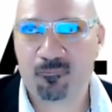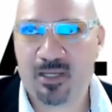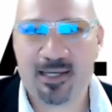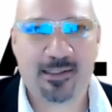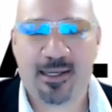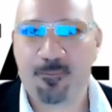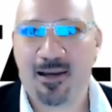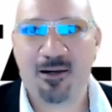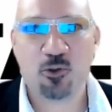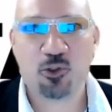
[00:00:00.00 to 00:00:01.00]
came
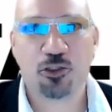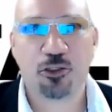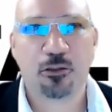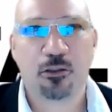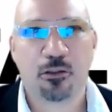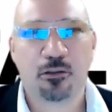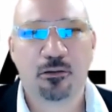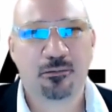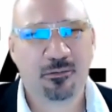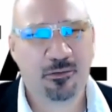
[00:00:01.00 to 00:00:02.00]
out
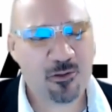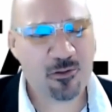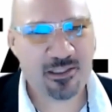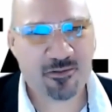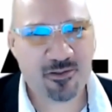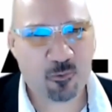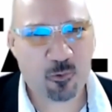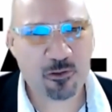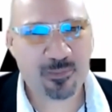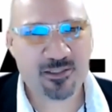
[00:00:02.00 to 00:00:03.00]
not only to the
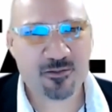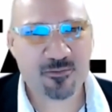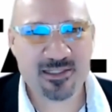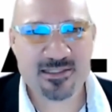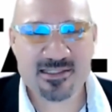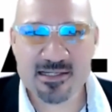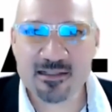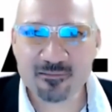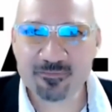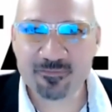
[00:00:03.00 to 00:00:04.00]
world but to myself.